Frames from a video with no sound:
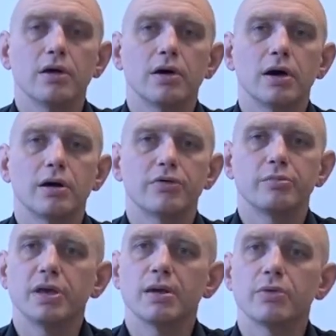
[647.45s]
to
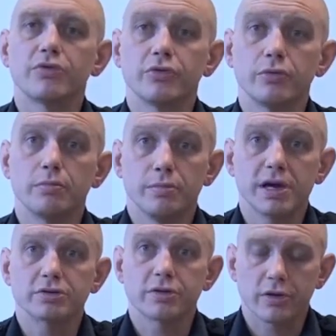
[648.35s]
be able to
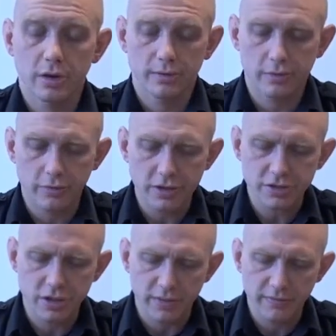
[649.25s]
measure the
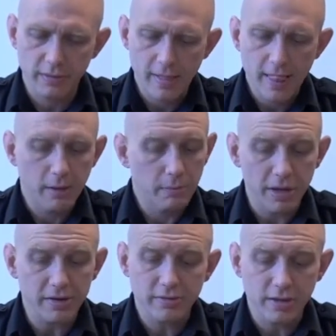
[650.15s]
concentration of.
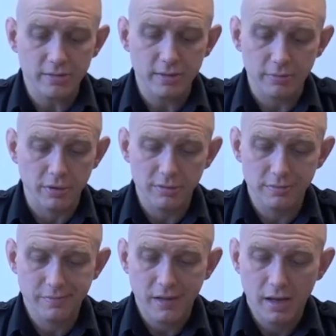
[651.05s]
But it's not simple.
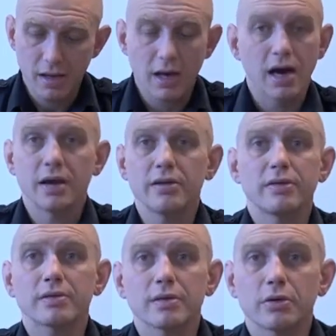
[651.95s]
I did
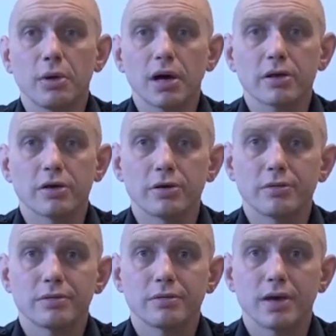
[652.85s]
this a little while ago,
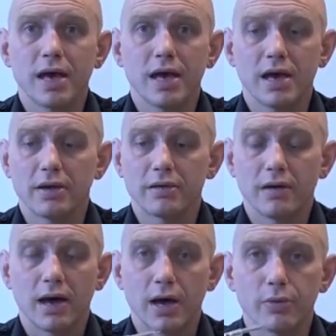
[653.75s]
and
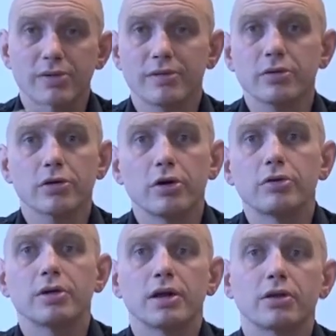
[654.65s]
I would still
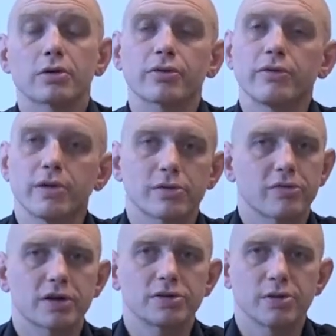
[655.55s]
go and look through the
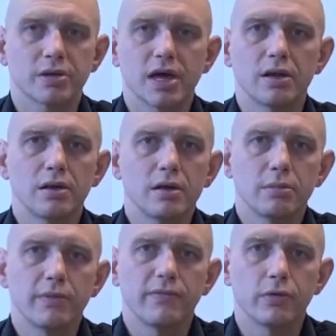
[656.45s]
instructions again
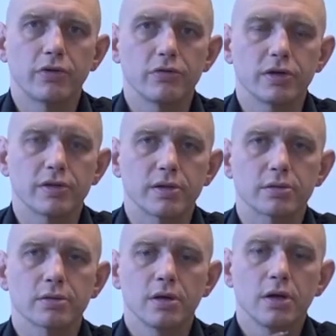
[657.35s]
before doing
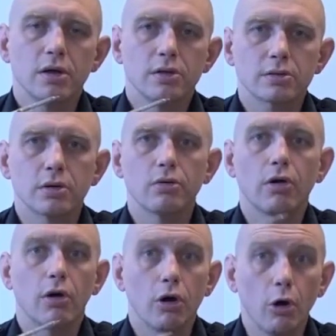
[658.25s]
this.
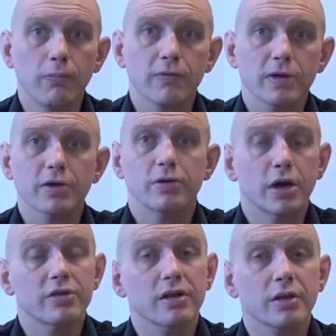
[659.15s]
So hopefully you're
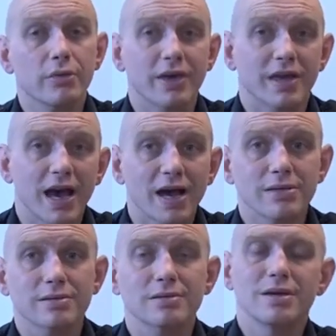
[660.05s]
not dealing with a
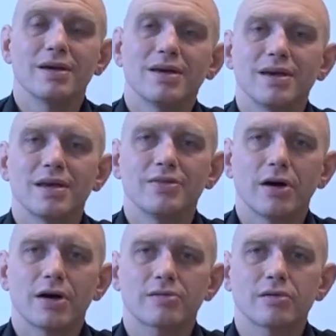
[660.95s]
gas in the hot